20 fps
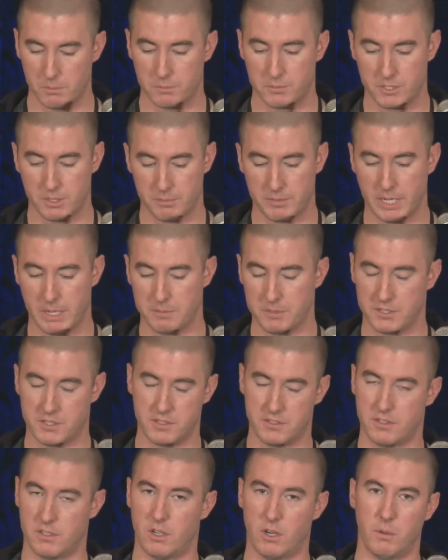Sometimes this
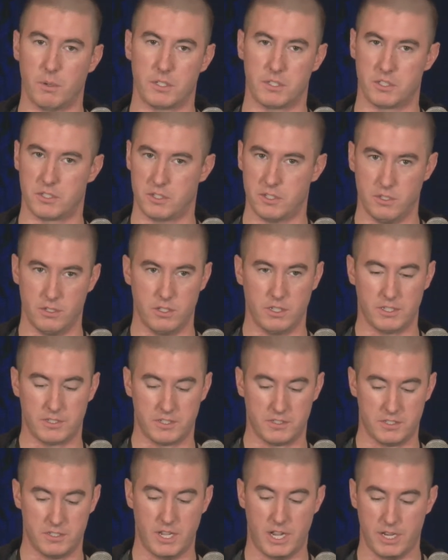
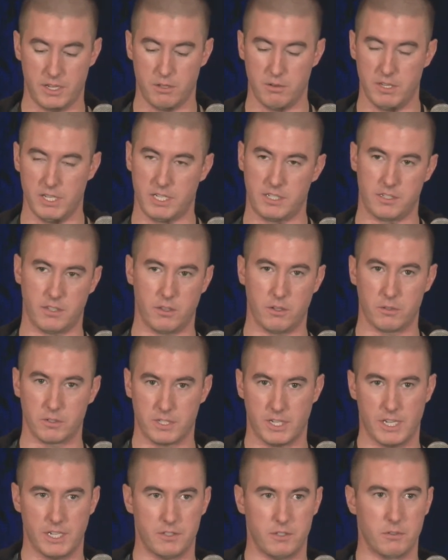is not unique to
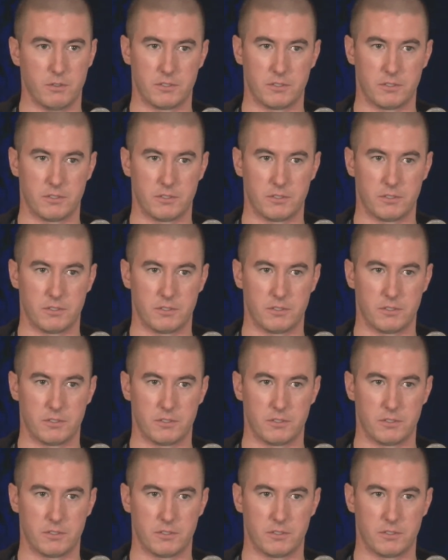those guys.